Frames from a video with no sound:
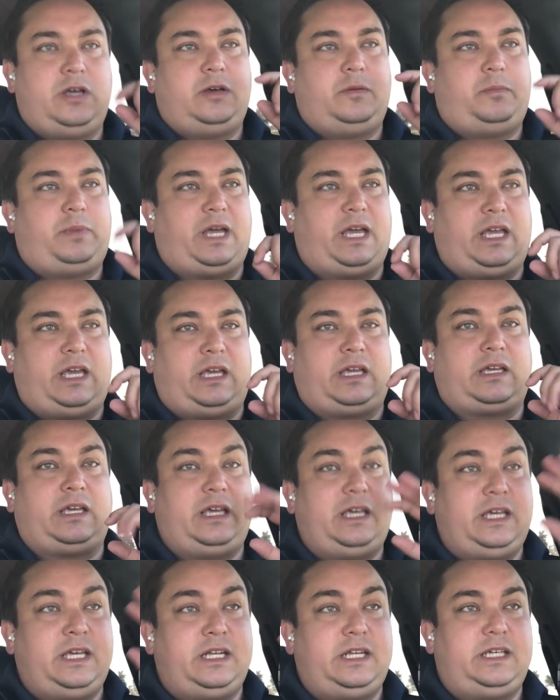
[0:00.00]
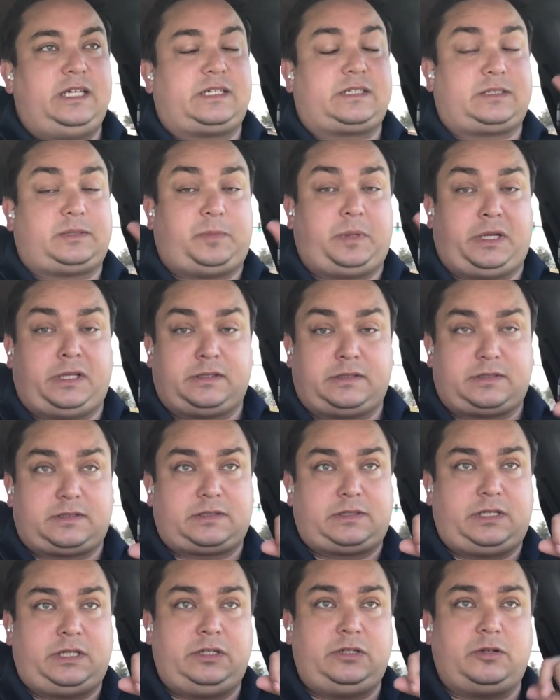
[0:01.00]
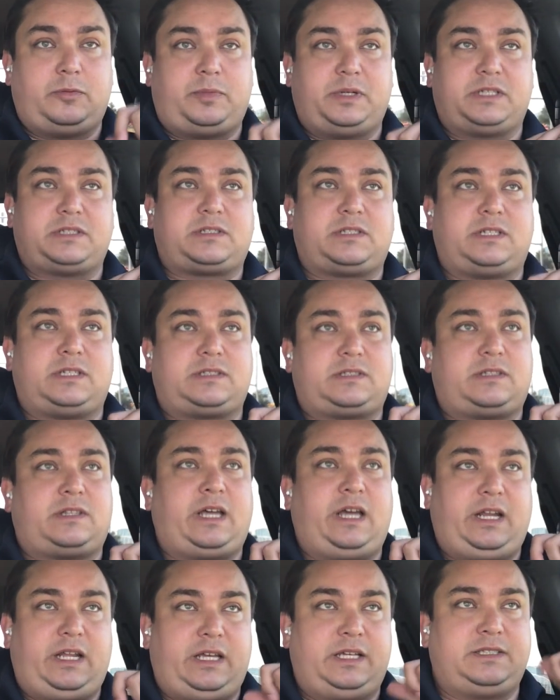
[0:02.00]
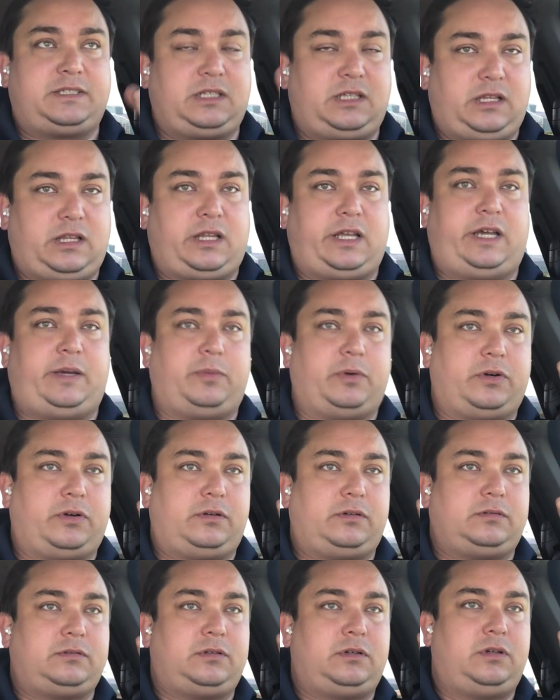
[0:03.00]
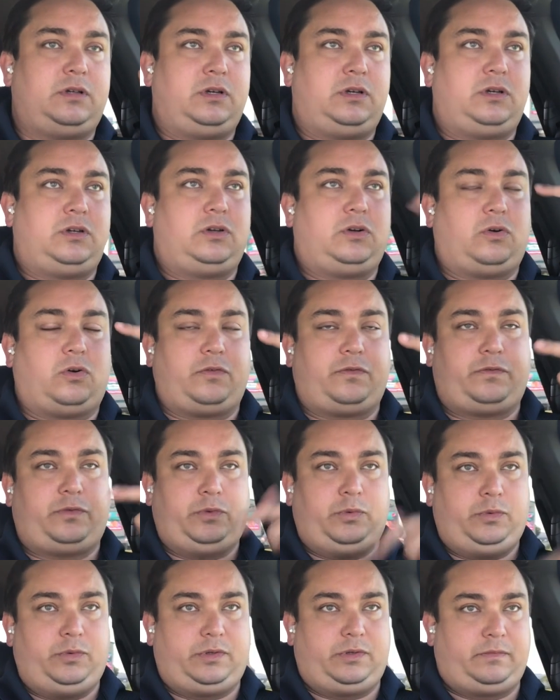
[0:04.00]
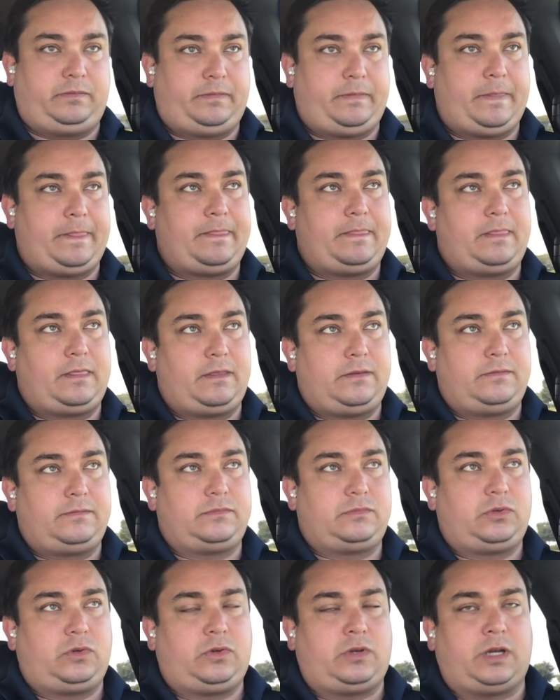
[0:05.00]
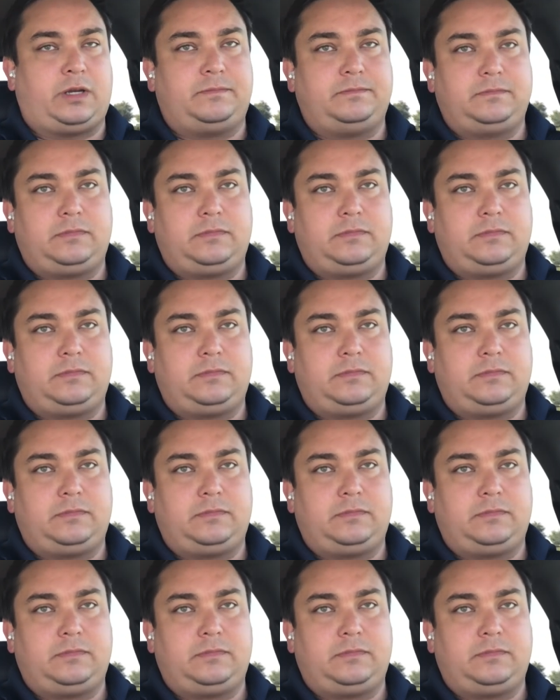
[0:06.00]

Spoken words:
paying any expense in your business that isn't labor or food, okay?